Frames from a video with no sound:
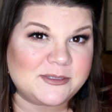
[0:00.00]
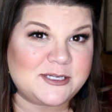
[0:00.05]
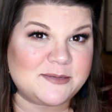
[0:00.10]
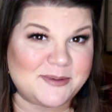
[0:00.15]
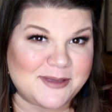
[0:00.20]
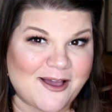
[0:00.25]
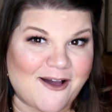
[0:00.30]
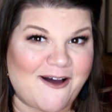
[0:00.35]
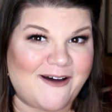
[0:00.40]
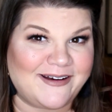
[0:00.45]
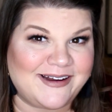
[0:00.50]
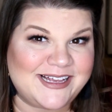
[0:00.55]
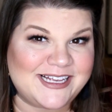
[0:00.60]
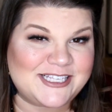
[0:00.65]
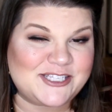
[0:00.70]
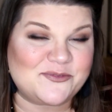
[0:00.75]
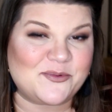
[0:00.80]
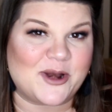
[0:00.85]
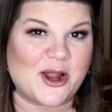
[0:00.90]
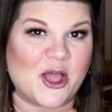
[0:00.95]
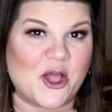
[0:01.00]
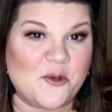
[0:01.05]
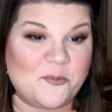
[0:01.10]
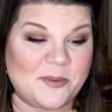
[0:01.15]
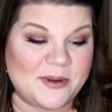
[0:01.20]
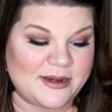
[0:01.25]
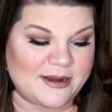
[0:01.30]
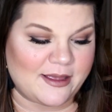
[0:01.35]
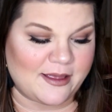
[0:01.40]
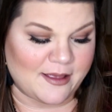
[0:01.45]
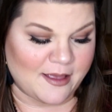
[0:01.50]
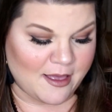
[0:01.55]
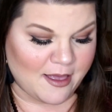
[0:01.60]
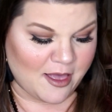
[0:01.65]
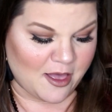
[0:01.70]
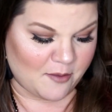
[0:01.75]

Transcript: to be honest, when I opened it.